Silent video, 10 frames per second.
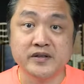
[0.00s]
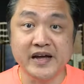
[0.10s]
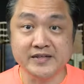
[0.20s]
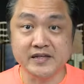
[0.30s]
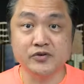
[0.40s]

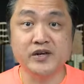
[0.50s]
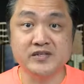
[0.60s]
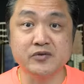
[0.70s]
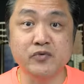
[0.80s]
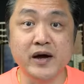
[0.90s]
That's the
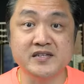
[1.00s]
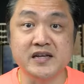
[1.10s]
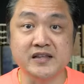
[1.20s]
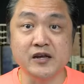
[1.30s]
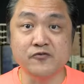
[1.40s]
reason why
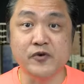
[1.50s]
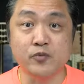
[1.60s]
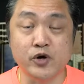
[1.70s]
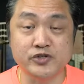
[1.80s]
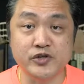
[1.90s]
starting
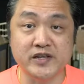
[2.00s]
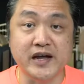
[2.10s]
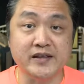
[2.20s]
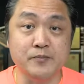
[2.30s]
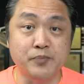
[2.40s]
from Wall Street
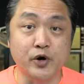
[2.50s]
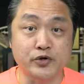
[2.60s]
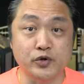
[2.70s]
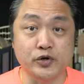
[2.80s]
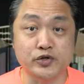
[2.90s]
Titan,
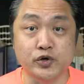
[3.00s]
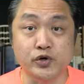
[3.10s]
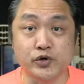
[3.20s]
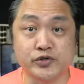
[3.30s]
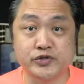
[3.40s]
Paul Tudor
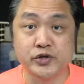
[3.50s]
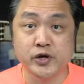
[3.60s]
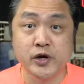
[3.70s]
Jones,